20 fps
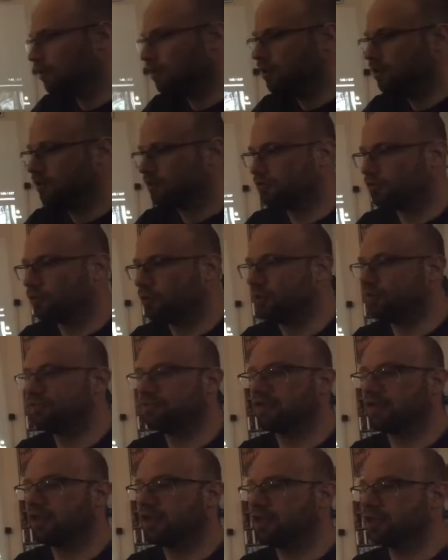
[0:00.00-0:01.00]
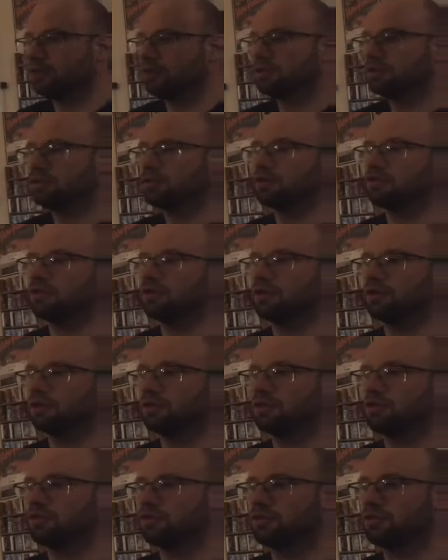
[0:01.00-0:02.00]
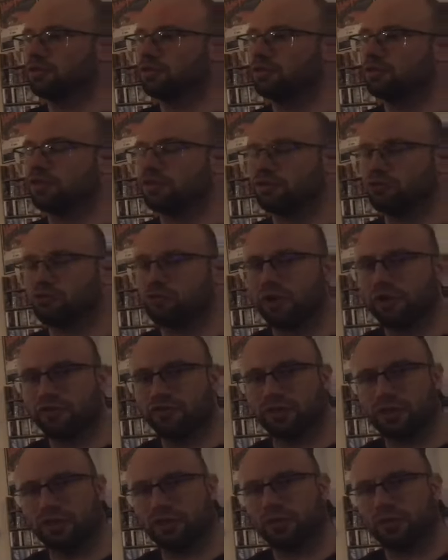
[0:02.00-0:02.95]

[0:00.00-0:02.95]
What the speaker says: So once again, the construction of the